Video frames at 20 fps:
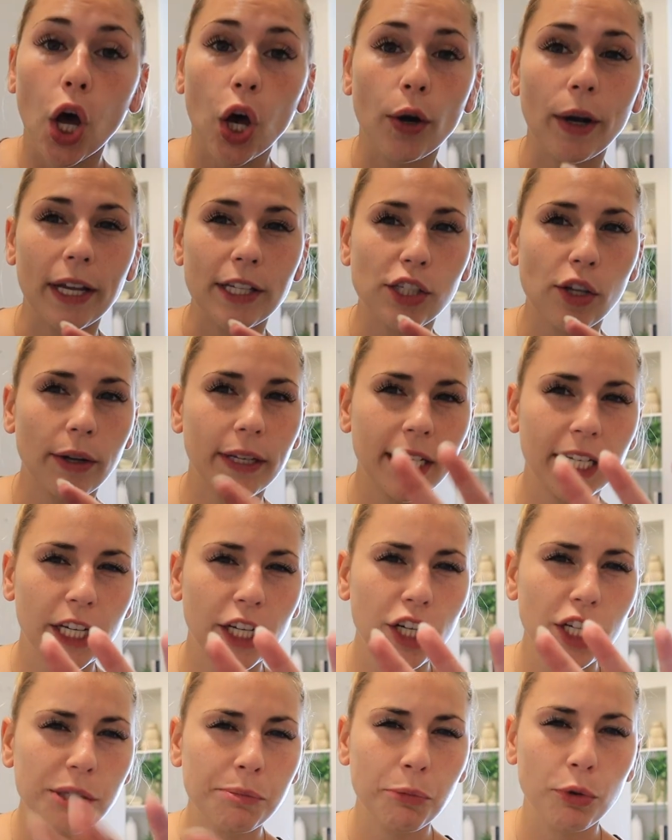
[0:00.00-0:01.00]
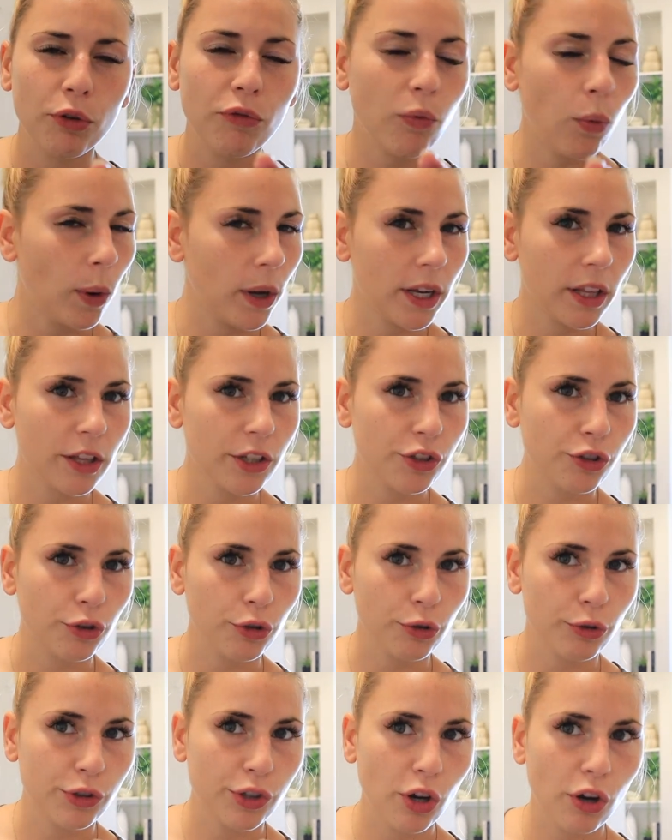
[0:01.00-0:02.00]
Okay, so I need to just move one of the
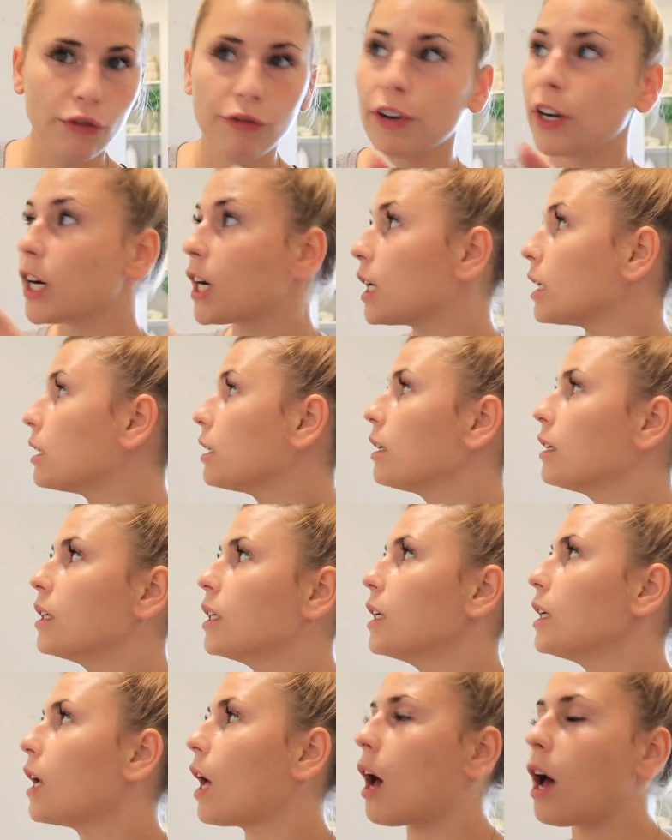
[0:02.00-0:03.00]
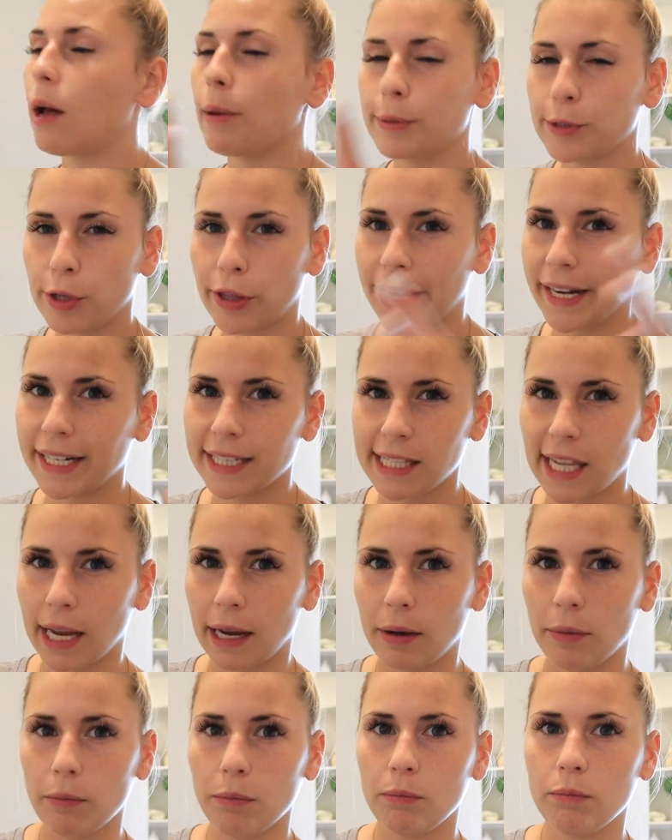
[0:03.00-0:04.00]
screws over so that it's
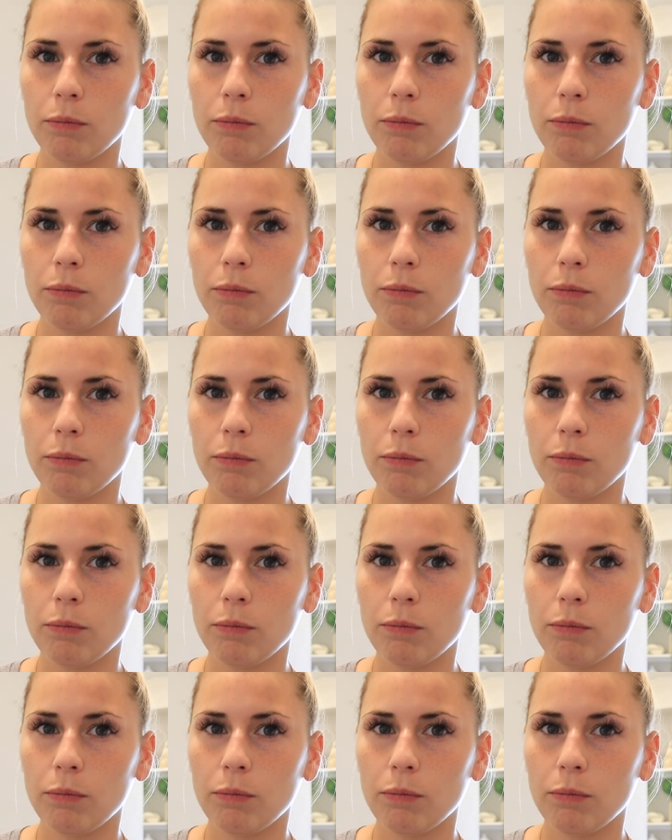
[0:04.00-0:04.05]
like,